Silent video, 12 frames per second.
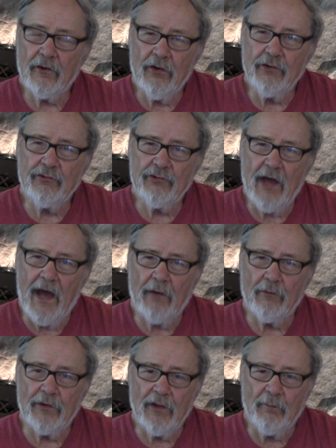good
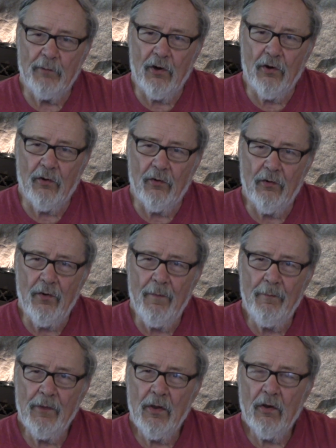shot with a bow
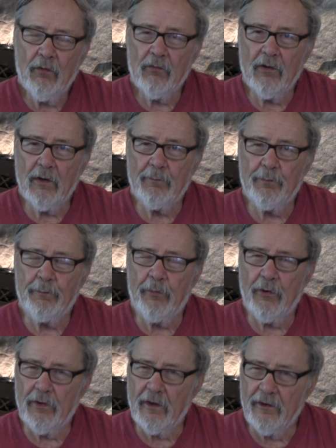would have
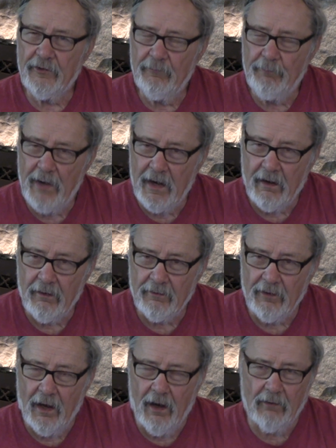put a bear
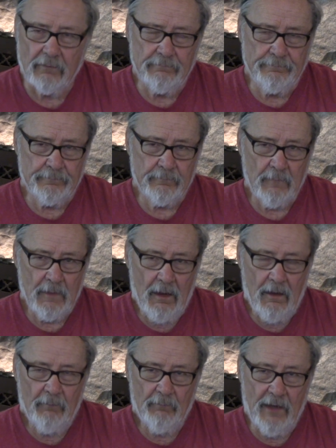down
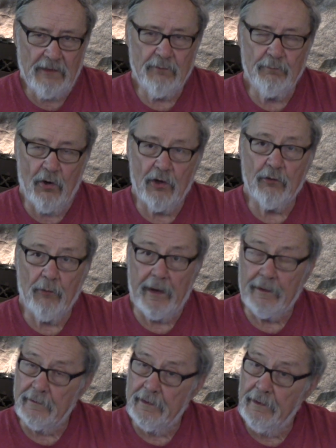much more
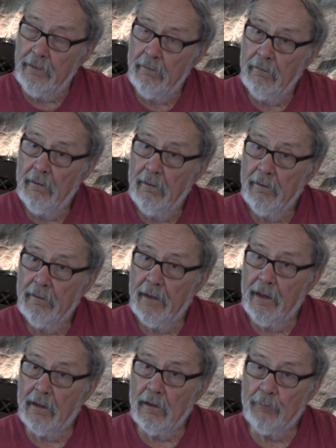quickly
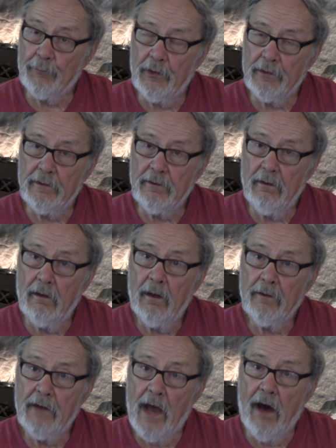than it'll put
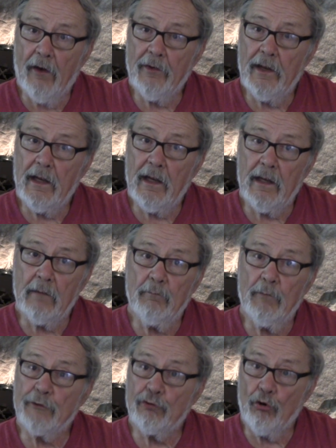down a
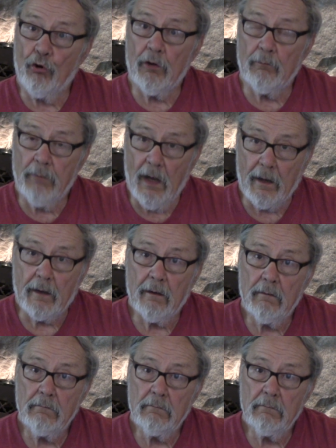mature buck.